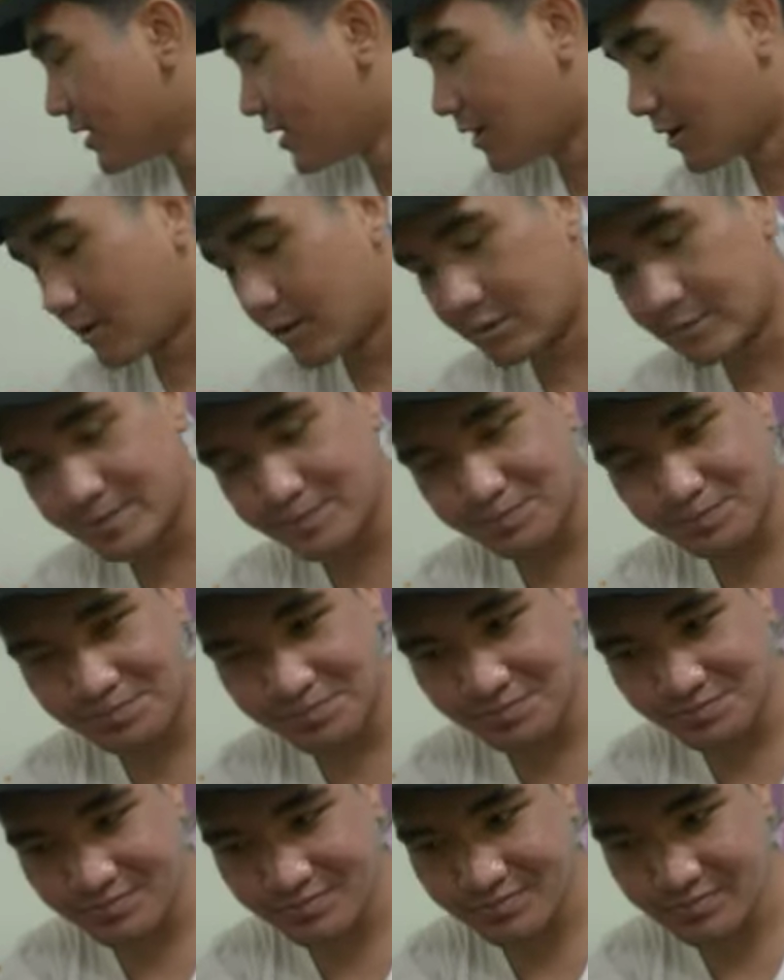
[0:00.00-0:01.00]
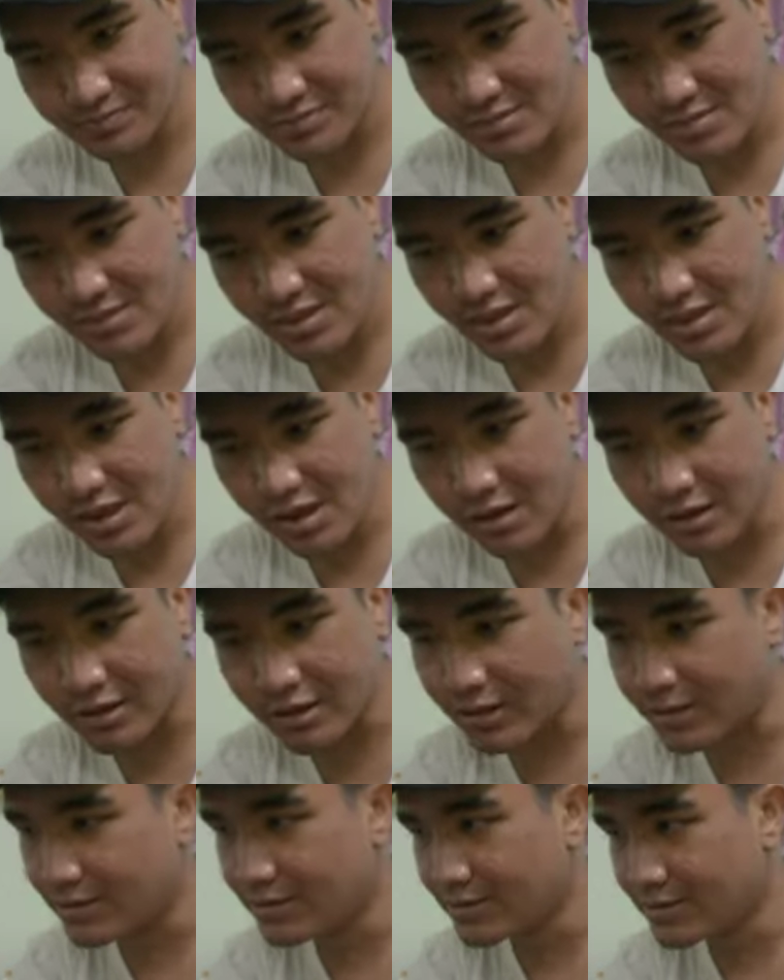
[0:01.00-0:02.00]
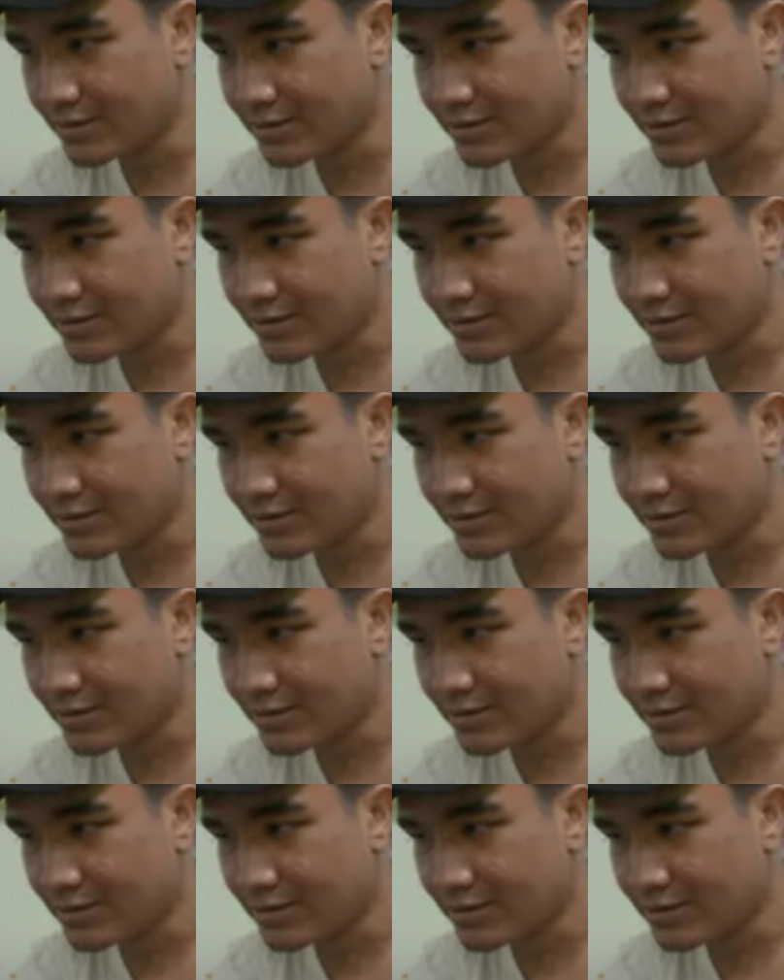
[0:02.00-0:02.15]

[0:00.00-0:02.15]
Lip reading: Okay,